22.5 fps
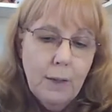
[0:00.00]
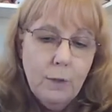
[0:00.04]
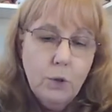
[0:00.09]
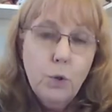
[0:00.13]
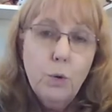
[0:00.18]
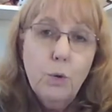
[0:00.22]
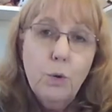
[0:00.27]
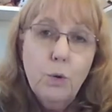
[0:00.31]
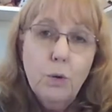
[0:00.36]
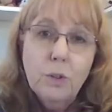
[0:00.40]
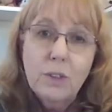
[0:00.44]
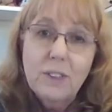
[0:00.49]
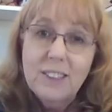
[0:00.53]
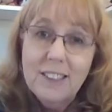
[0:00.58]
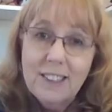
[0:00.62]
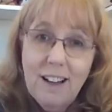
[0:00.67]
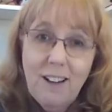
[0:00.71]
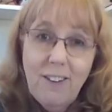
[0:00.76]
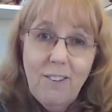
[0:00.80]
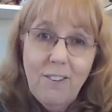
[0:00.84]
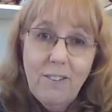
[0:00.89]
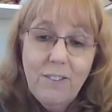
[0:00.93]
to
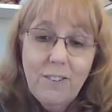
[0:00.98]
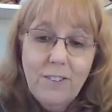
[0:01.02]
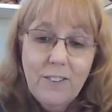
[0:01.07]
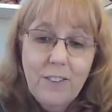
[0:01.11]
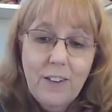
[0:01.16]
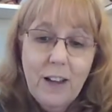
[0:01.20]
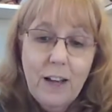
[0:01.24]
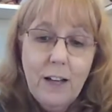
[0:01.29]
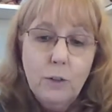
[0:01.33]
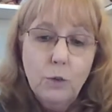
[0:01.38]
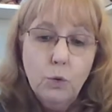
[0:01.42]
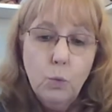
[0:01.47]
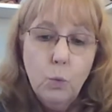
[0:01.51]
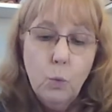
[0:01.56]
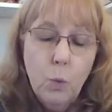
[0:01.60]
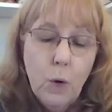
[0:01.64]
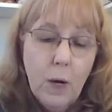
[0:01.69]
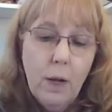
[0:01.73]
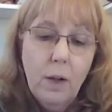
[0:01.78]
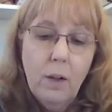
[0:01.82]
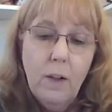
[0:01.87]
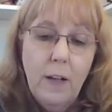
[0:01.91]
yourself as
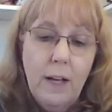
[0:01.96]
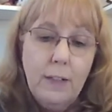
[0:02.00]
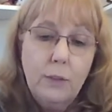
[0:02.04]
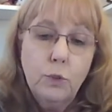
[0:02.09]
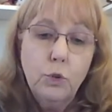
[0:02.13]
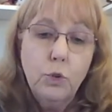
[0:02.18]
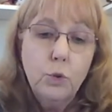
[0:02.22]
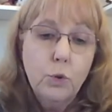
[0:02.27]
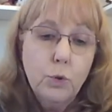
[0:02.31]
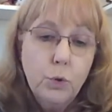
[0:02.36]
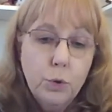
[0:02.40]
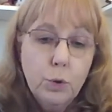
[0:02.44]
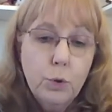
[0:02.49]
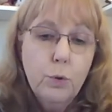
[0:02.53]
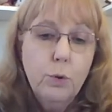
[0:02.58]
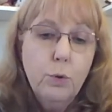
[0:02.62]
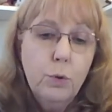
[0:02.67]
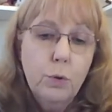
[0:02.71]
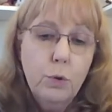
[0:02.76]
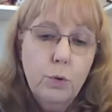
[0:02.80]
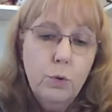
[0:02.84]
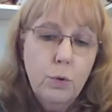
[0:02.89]
well as
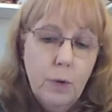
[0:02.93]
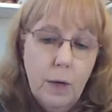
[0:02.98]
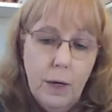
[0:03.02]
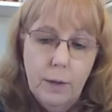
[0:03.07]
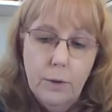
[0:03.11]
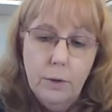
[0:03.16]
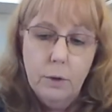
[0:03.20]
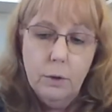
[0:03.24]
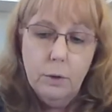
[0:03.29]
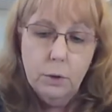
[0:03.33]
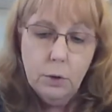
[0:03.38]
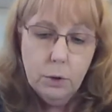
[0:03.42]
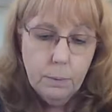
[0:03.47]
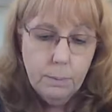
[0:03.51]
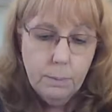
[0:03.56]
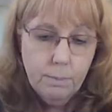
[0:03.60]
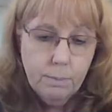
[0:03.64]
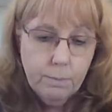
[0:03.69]
truth to others.